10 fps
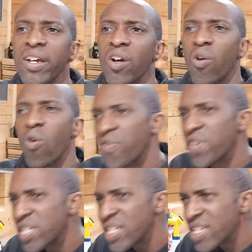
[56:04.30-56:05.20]
or
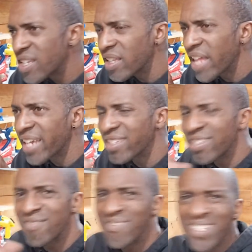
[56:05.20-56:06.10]
this is like
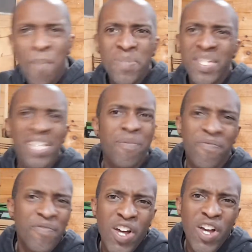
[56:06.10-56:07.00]
something's in the
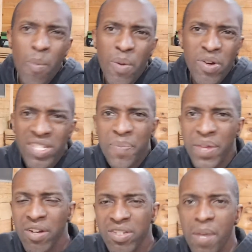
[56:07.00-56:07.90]
film or something
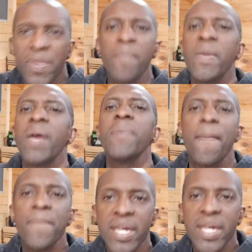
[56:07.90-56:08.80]
that maybe I
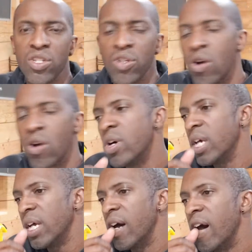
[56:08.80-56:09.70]
missed, you know.
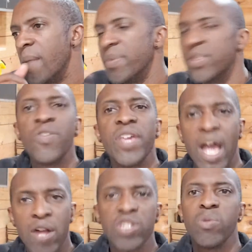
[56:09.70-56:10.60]
So then
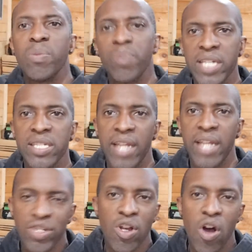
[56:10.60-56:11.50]
I'll just replace it. I'll
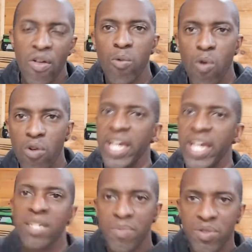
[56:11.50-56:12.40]
just call that a warranty. Hey,
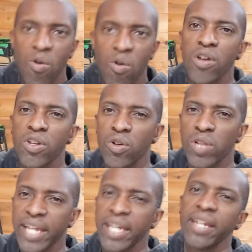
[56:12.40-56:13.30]
something's wrong, you don't
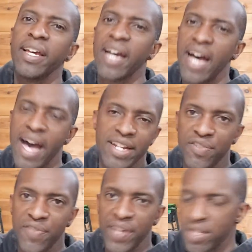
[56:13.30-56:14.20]
like it, I just fix